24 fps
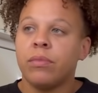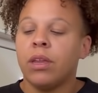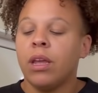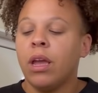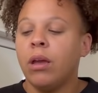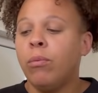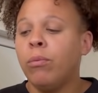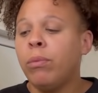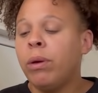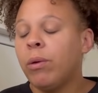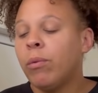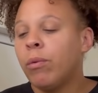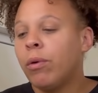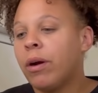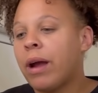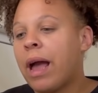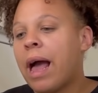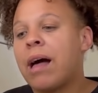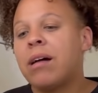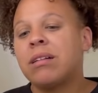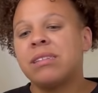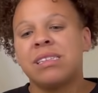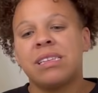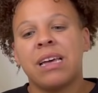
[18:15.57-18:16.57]
and we were
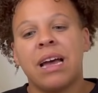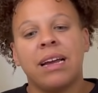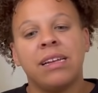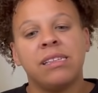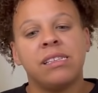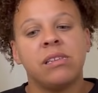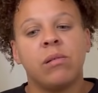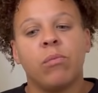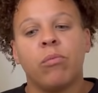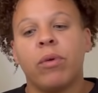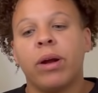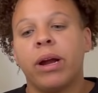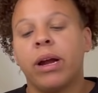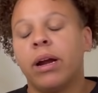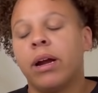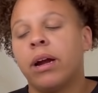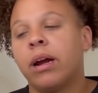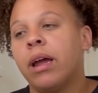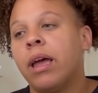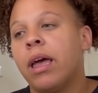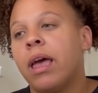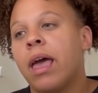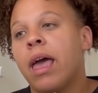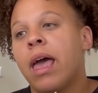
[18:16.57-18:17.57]
outside
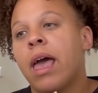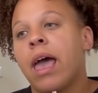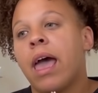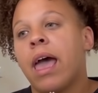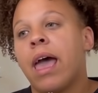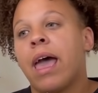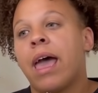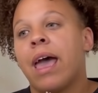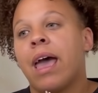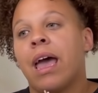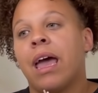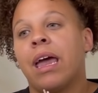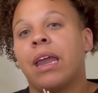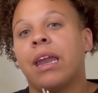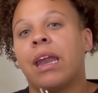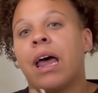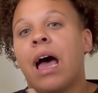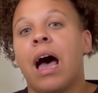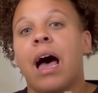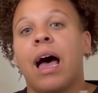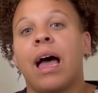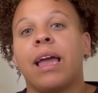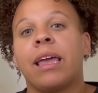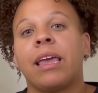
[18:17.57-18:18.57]
somewhere and
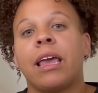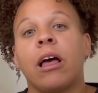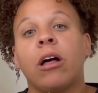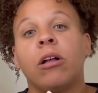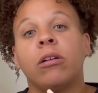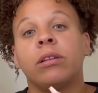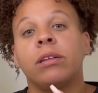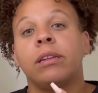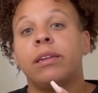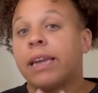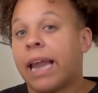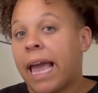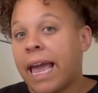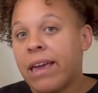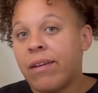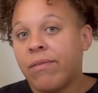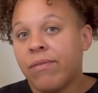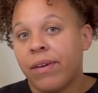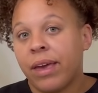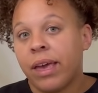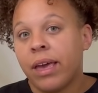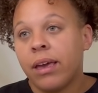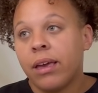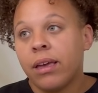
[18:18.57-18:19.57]
I yelled
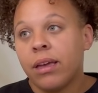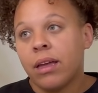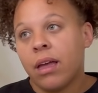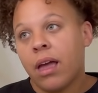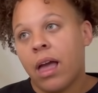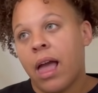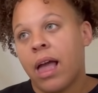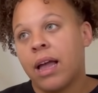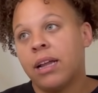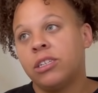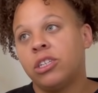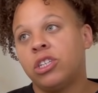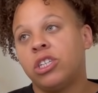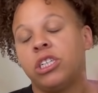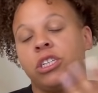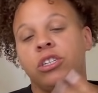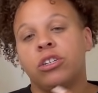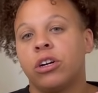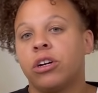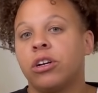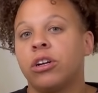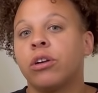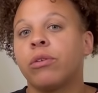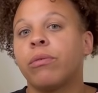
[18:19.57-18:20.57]
Nayvie and she
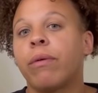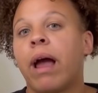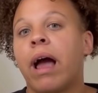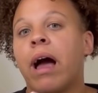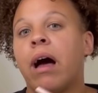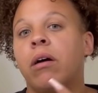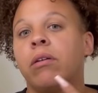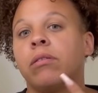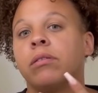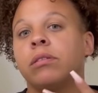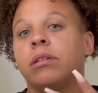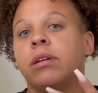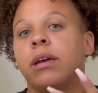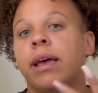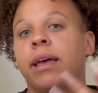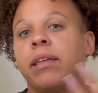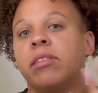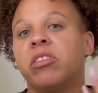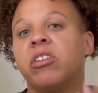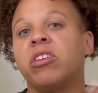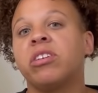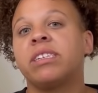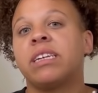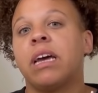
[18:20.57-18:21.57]
turned around
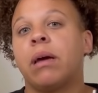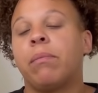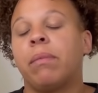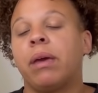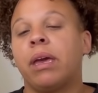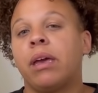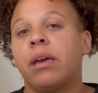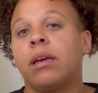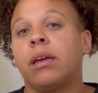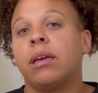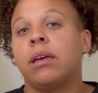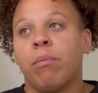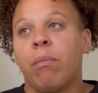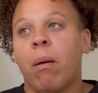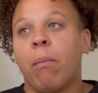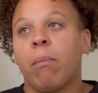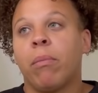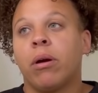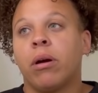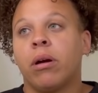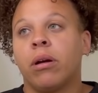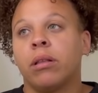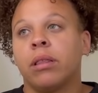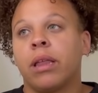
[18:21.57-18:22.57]
and looked at me. I
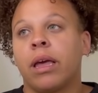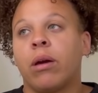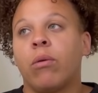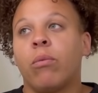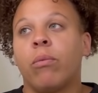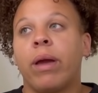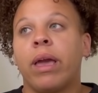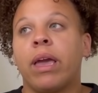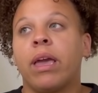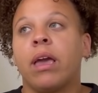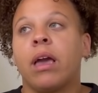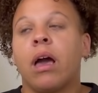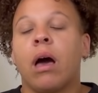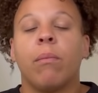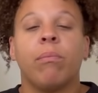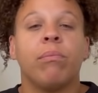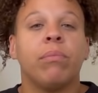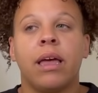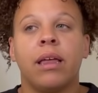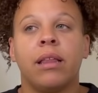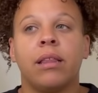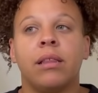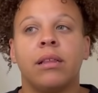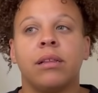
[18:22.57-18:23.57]
remember like waking up
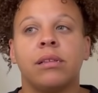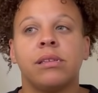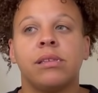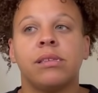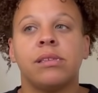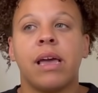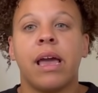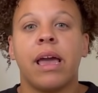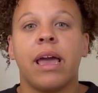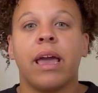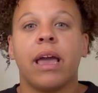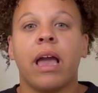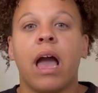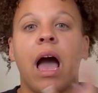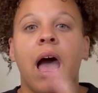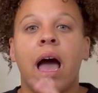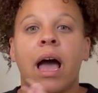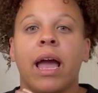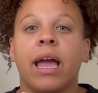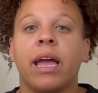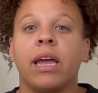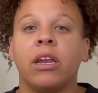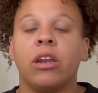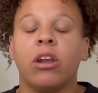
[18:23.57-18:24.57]
and saying,
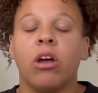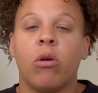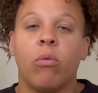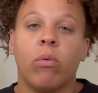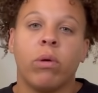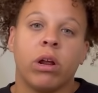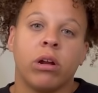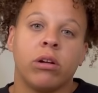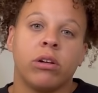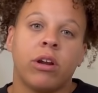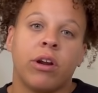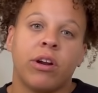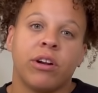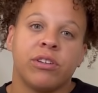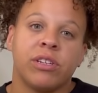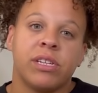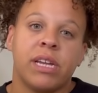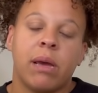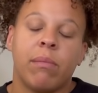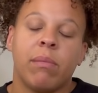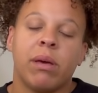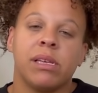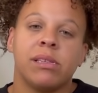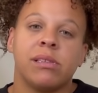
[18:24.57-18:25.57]
I know what our daughter's
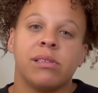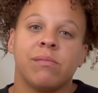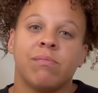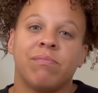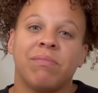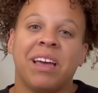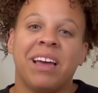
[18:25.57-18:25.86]
name is.